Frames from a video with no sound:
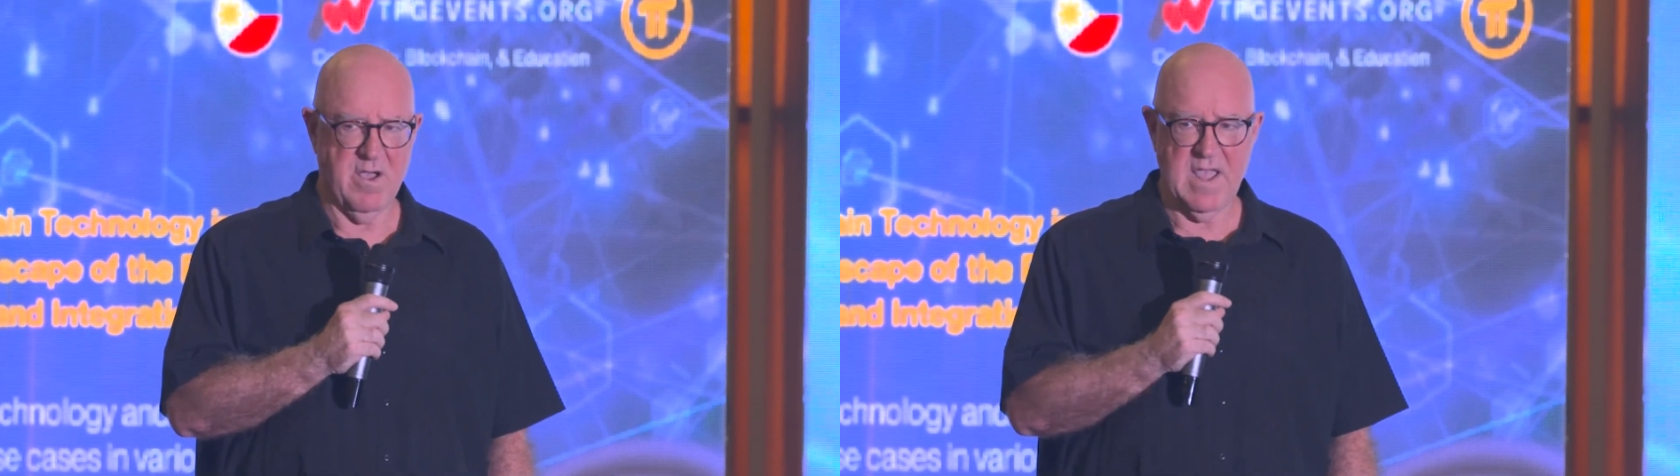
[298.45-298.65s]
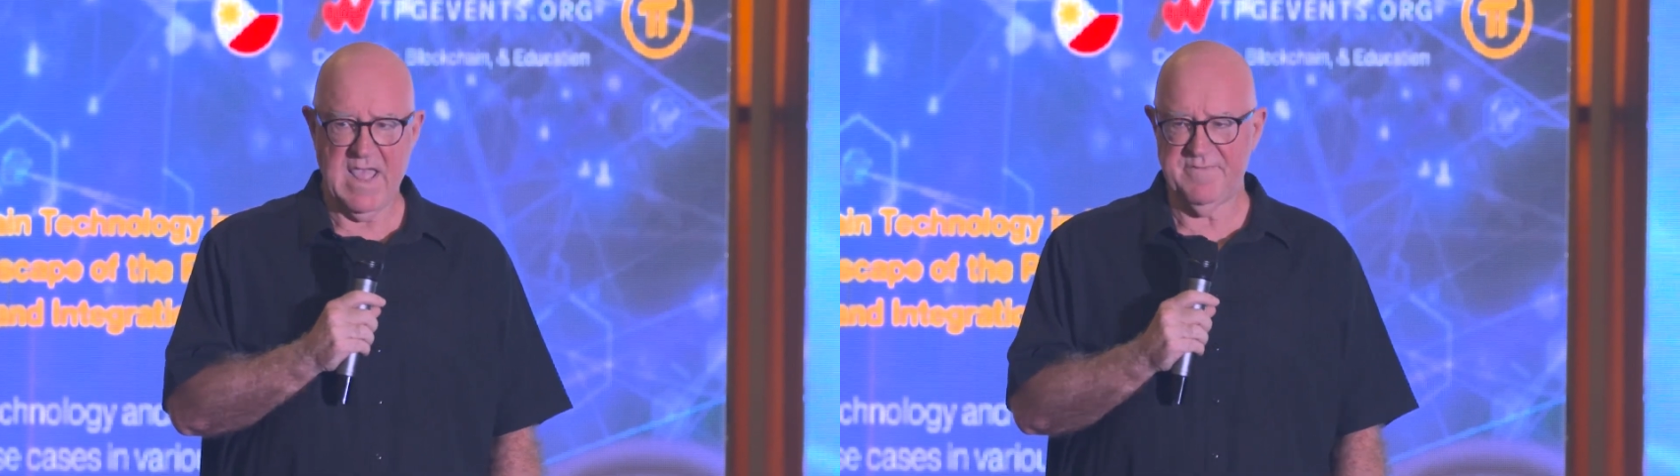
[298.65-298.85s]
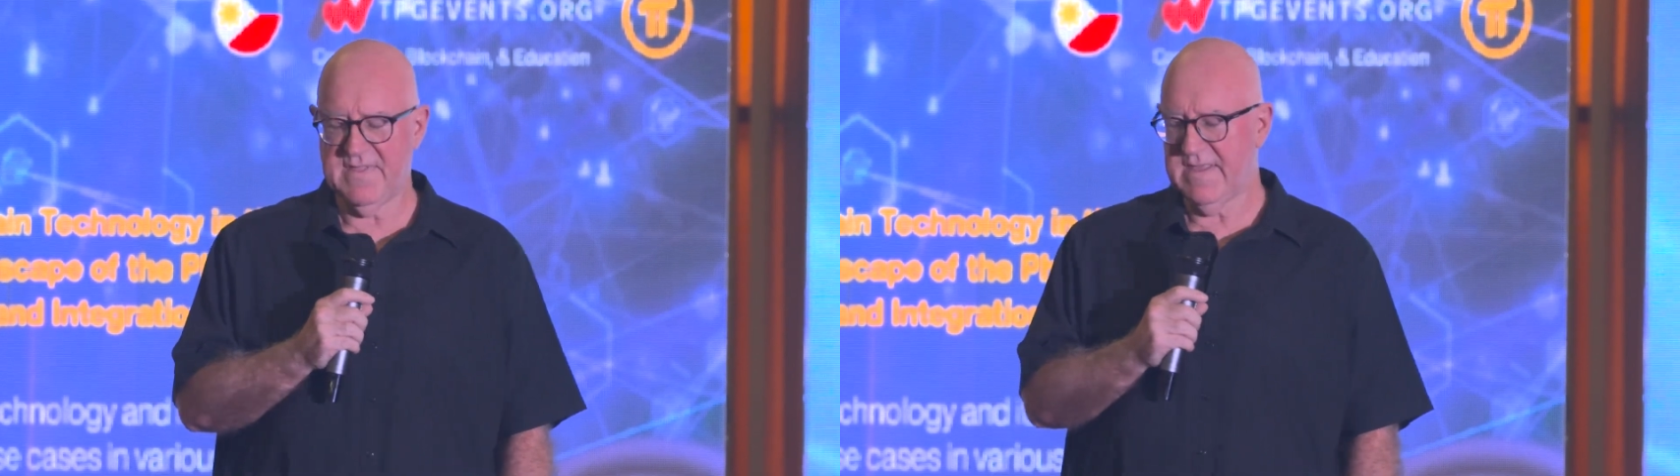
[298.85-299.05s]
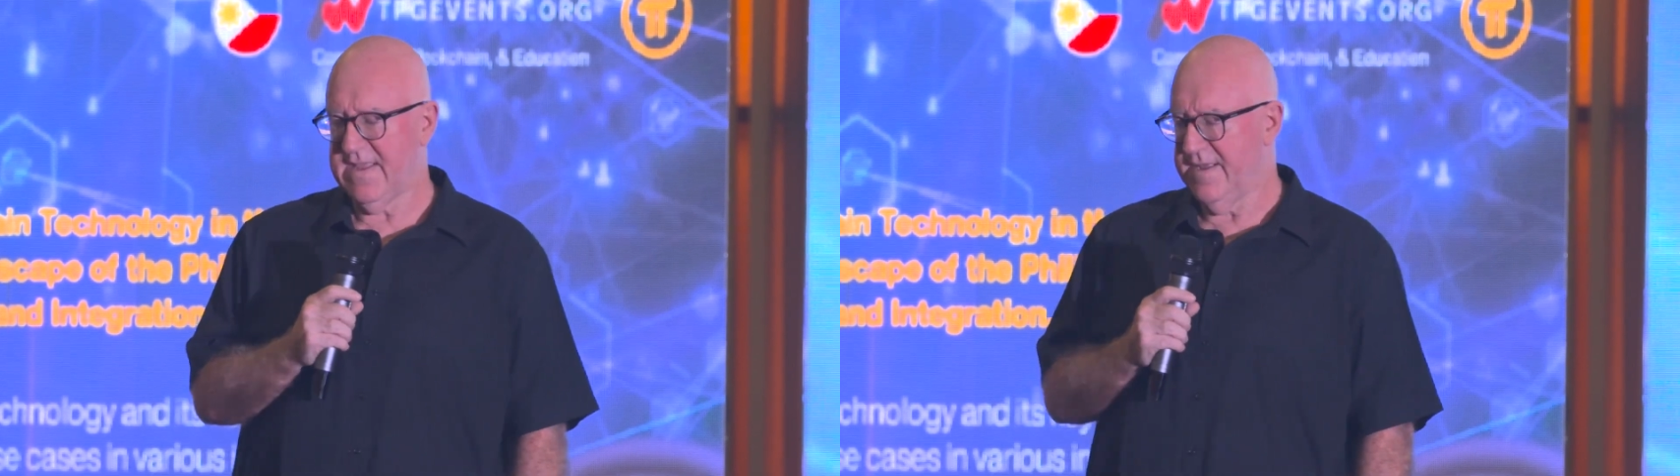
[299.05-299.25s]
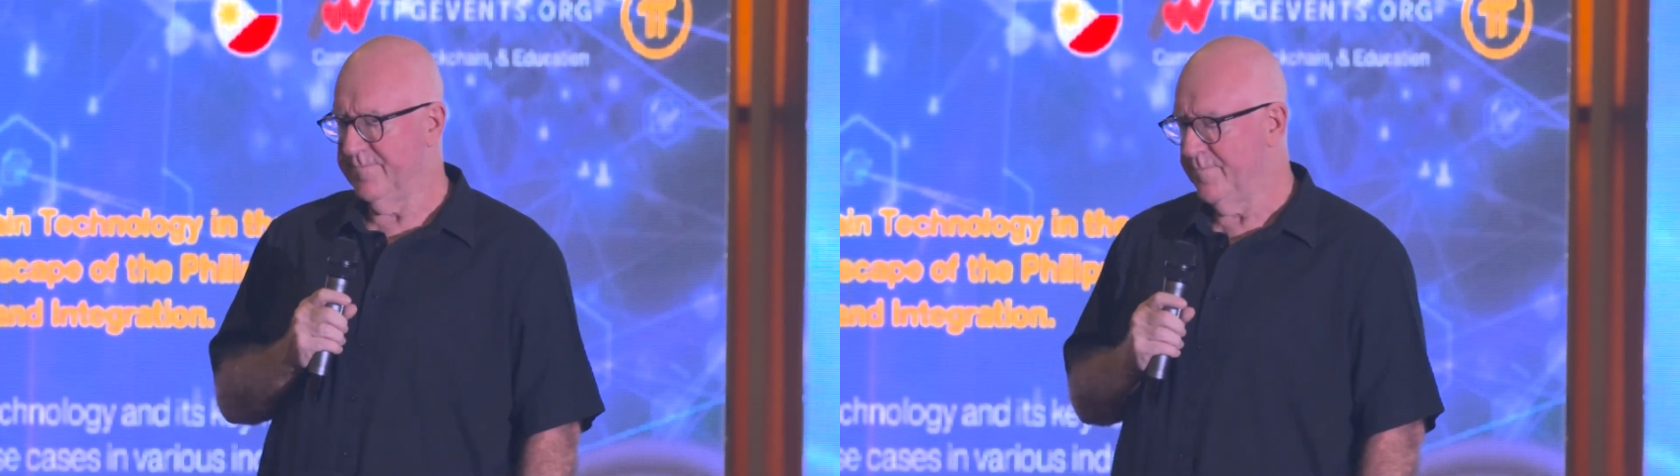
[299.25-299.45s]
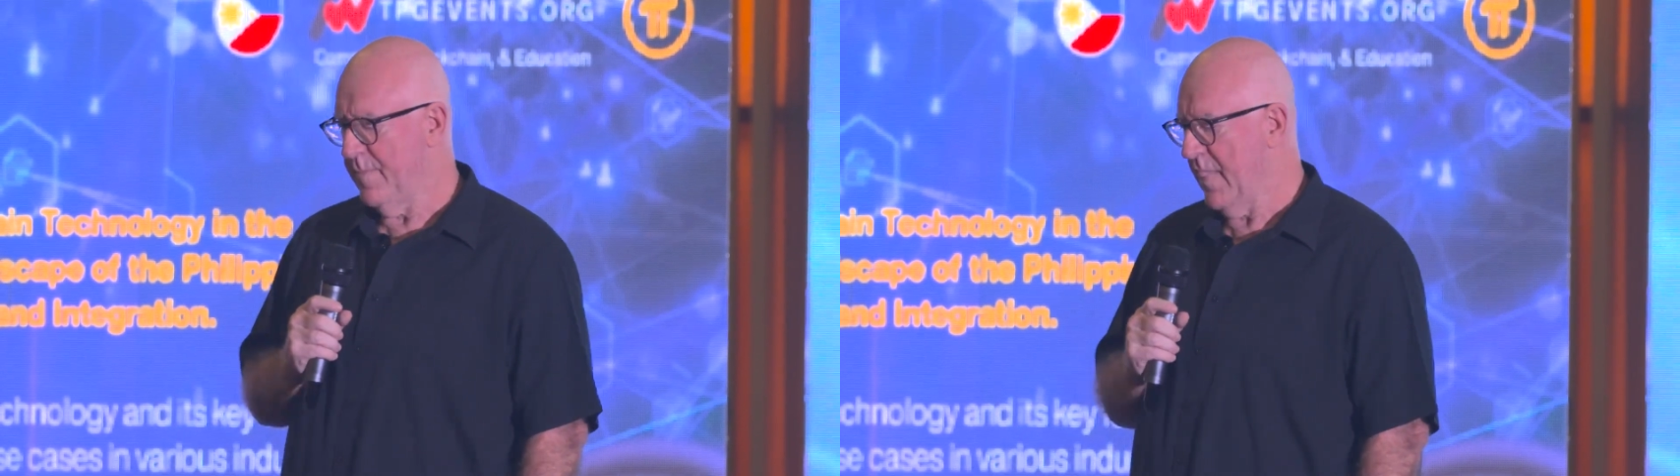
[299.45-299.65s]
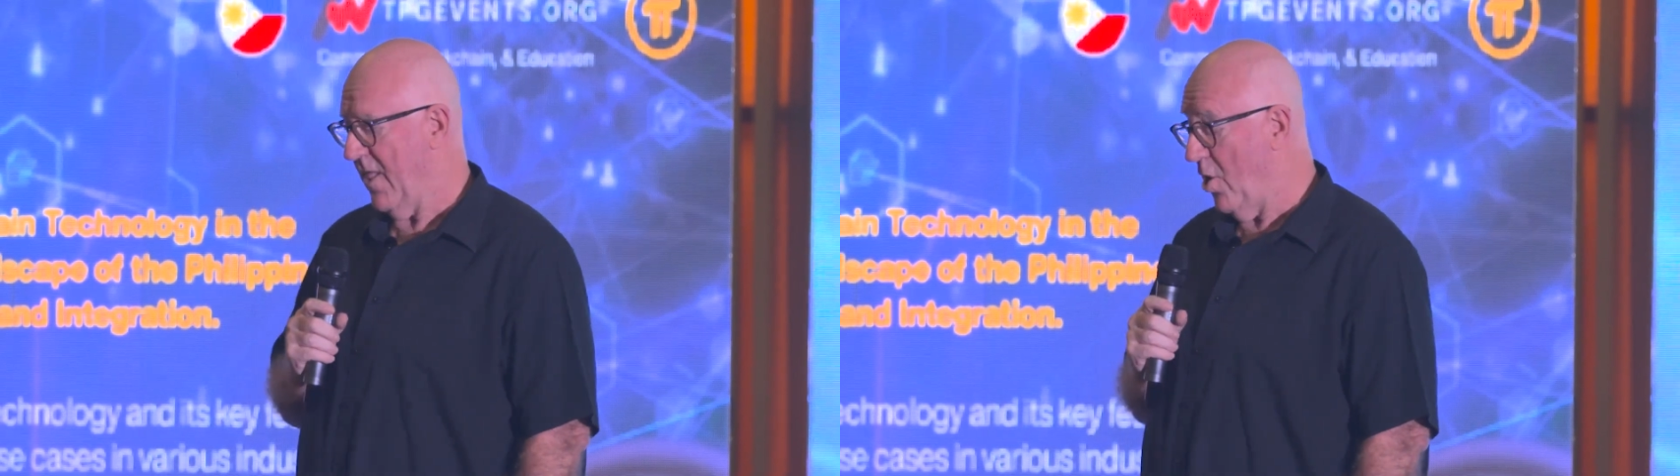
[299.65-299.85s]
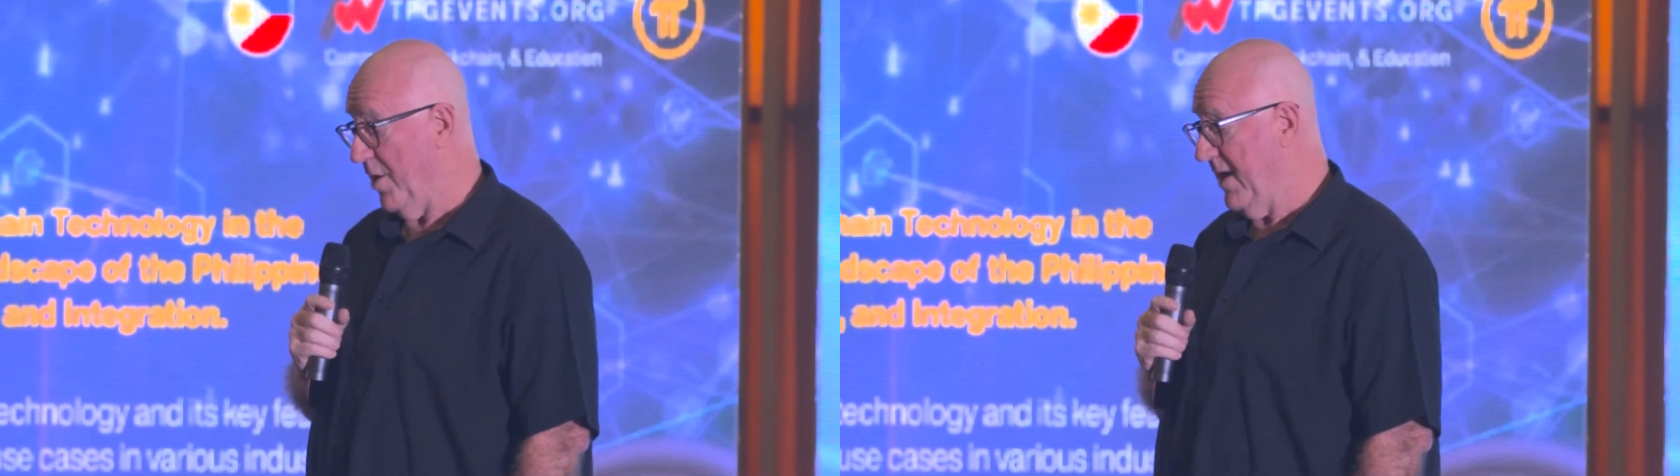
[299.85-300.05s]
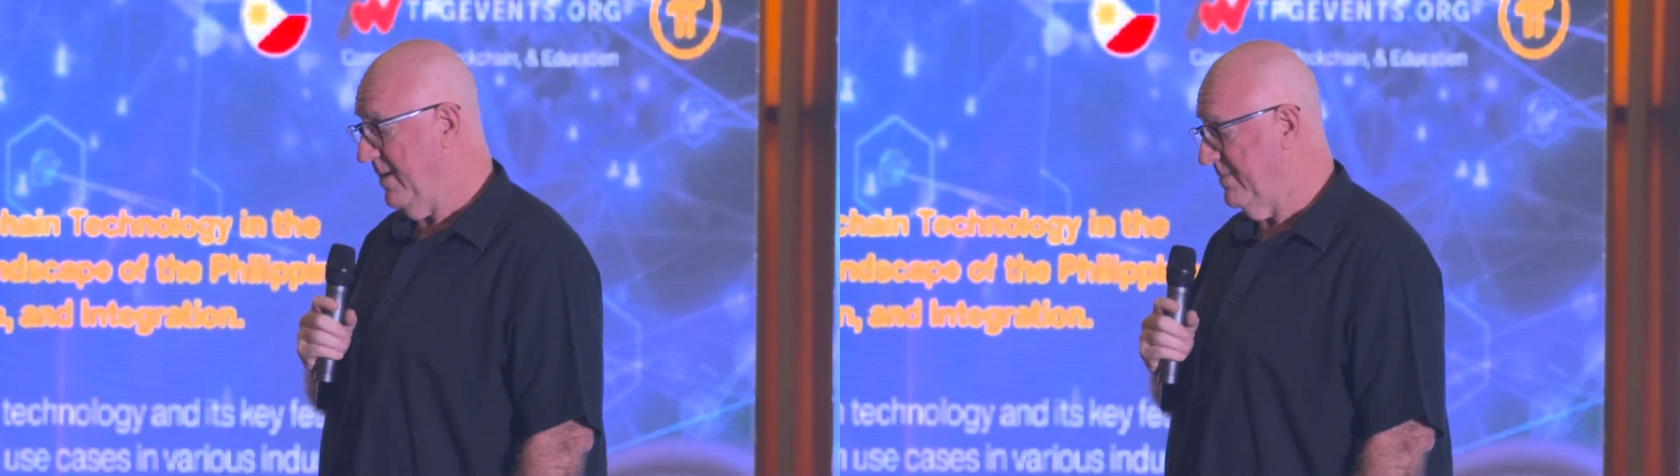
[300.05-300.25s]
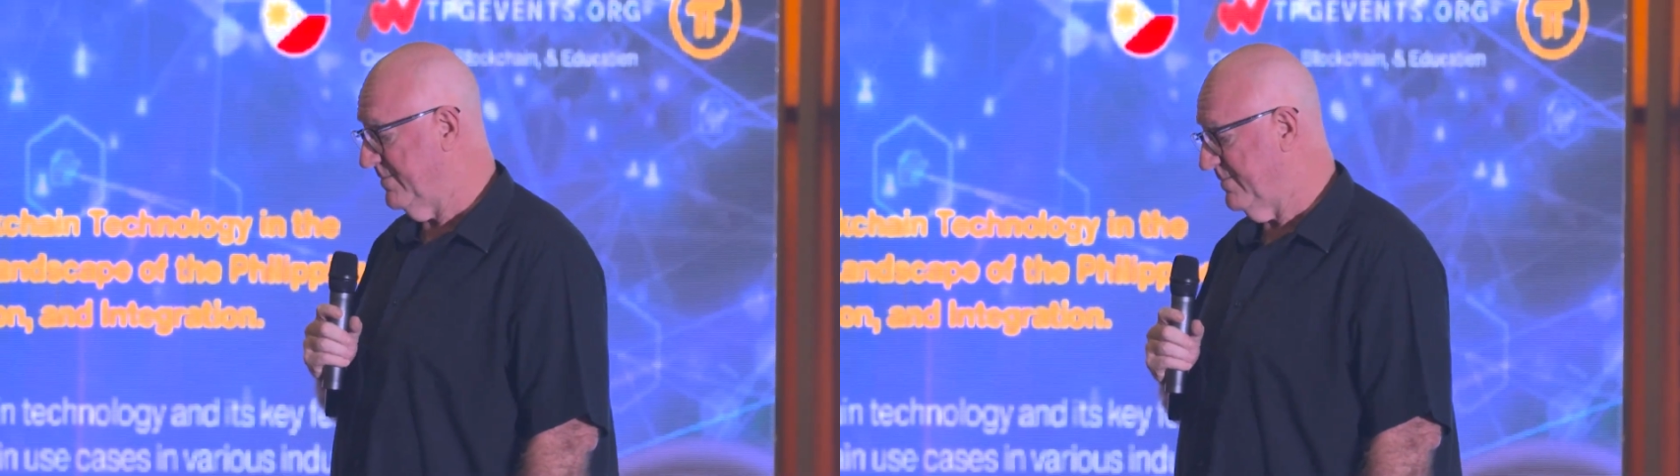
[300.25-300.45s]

I had the honor